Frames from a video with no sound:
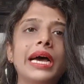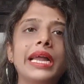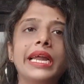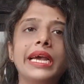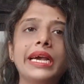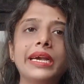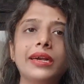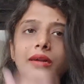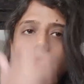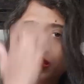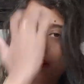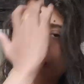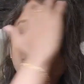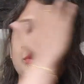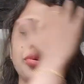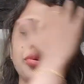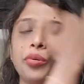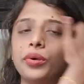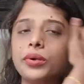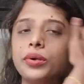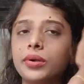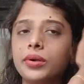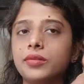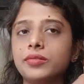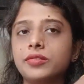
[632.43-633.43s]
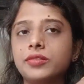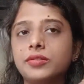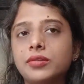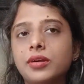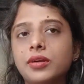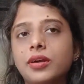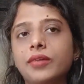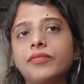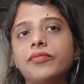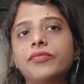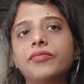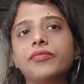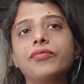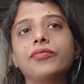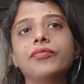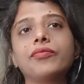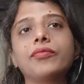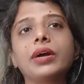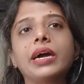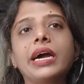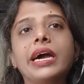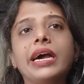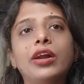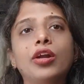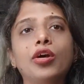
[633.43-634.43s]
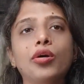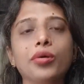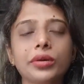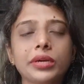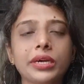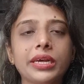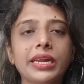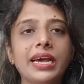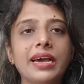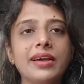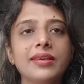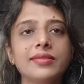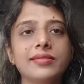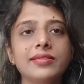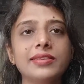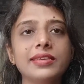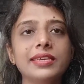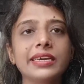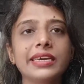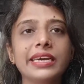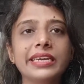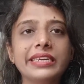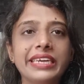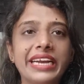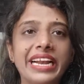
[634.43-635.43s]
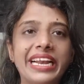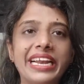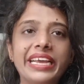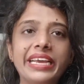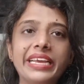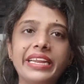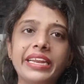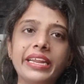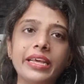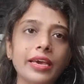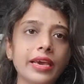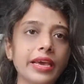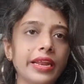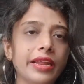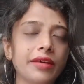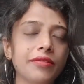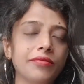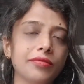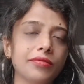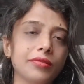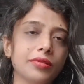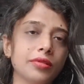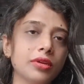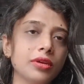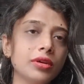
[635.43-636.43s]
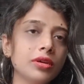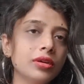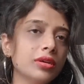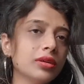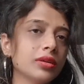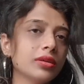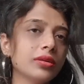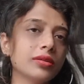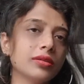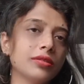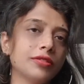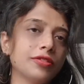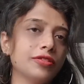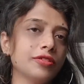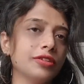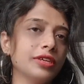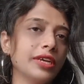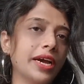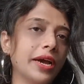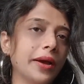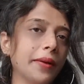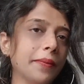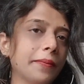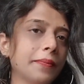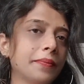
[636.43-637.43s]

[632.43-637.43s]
like throwing out stuff and organizing and cleaning and everything. So yeah.